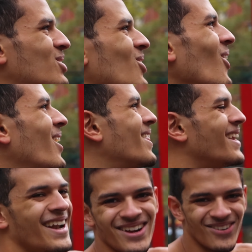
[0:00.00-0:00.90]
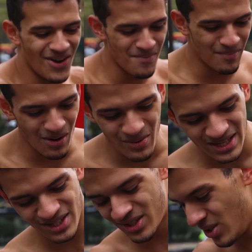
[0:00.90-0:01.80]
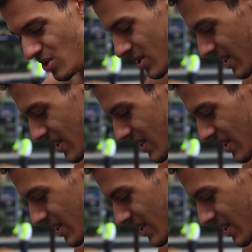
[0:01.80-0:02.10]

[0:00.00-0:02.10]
shorter than any wall, but we can still use